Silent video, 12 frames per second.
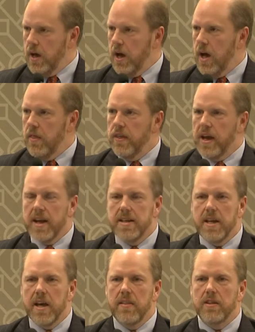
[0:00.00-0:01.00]
Uh, the
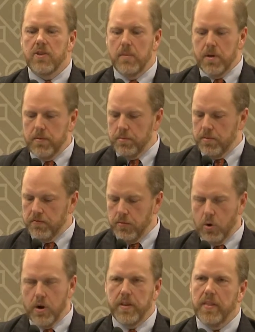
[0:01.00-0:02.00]
idea that some people put
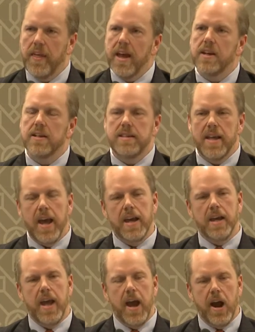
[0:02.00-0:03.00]
forward that they could
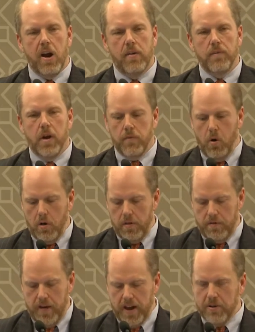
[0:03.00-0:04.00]
take care of all
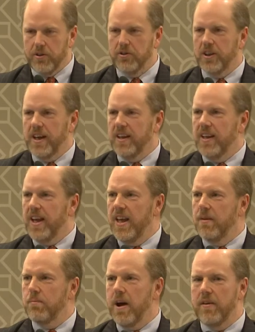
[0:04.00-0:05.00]
the veterans
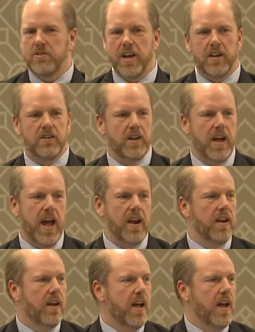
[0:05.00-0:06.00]
in the private sector again.
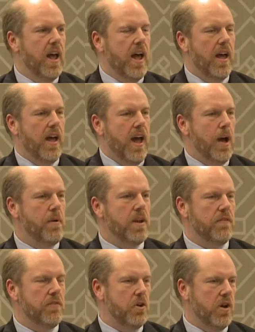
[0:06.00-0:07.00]
How
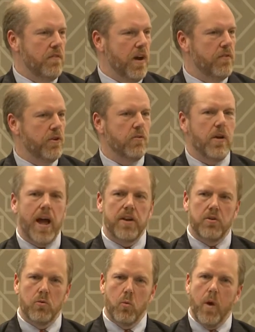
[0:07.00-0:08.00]
many of you have ever
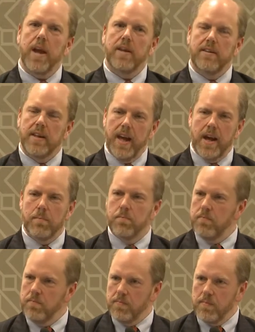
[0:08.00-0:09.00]
had to wait to get an
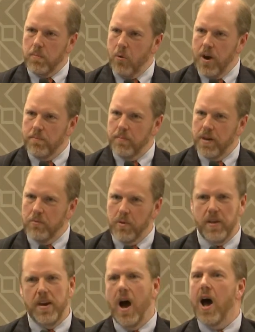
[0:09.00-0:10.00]
appointment
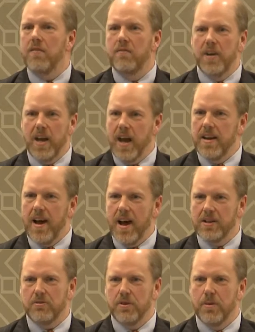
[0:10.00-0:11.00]
with a non VA
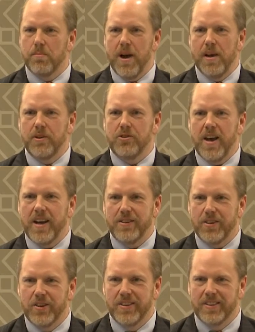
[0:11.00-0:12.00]
doctor in the private sector?